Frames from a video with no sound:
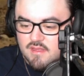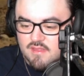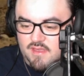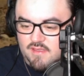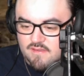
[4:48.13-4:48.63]

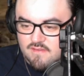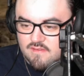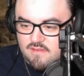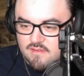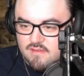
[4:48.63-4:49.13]
Did he
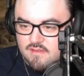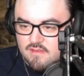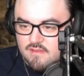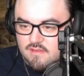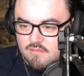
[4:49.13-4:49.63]
just
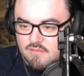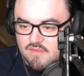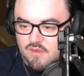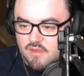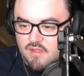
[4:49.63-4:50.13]

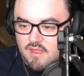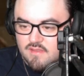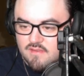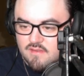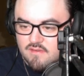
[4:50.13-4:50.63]

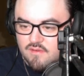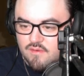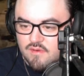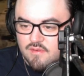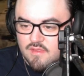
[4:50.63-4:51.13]
materialize out of
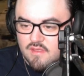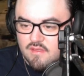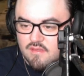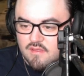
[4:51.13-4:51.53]
nowhere? What the hell?